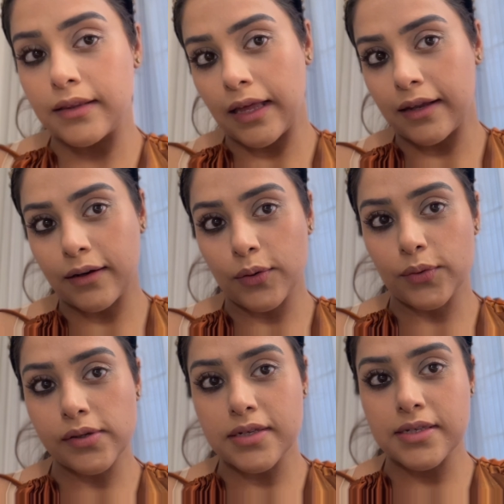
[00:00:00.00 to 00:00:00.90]
that
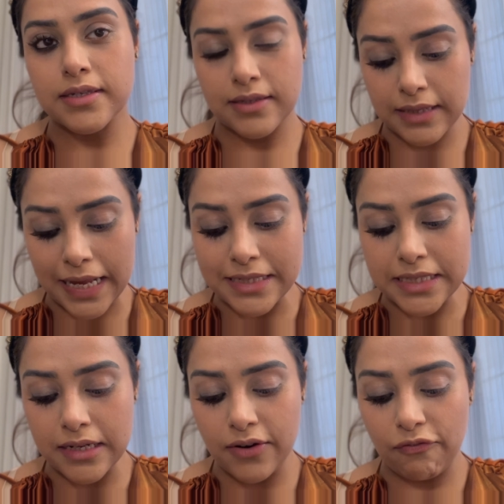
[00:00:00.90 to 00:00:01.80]
looks. That's
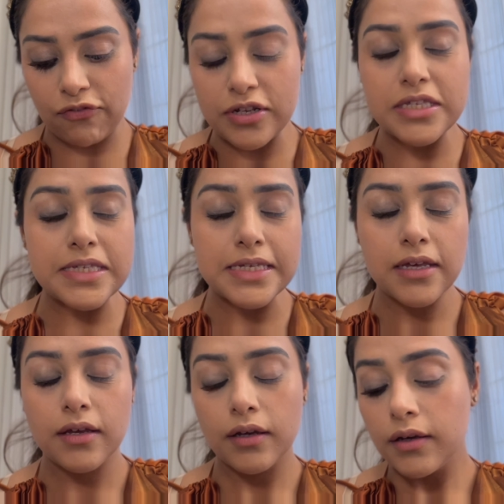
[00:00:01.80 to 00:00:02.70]
the difference
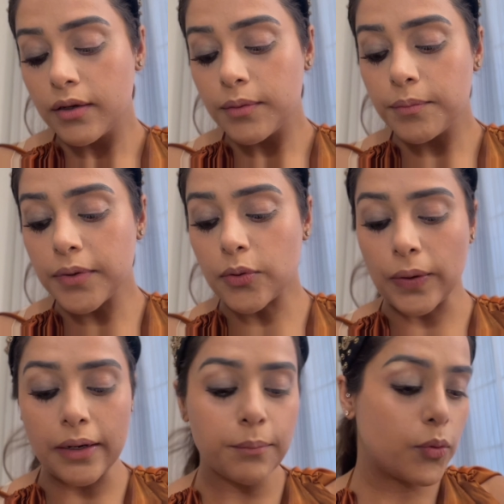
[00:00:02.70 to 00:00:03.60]

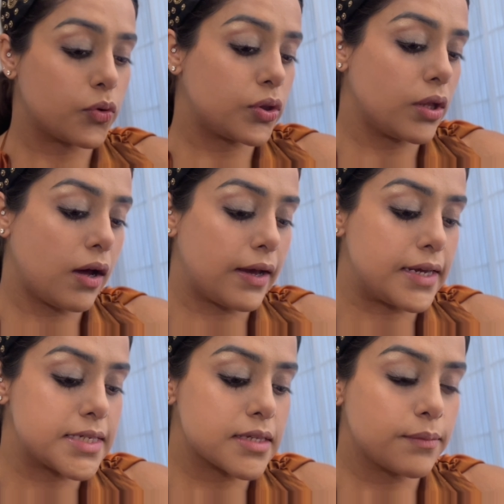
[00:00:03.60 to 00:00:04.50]
between both the
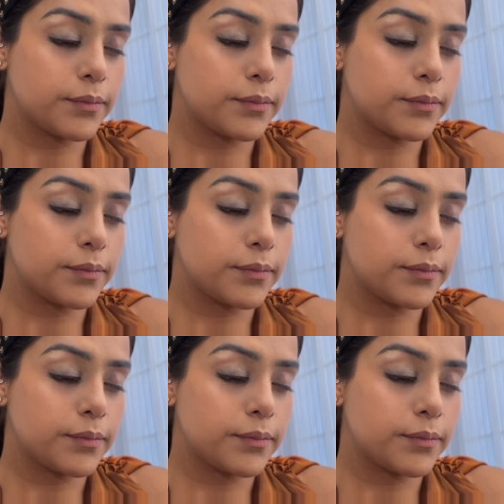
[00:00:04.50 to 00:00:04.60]
eyes.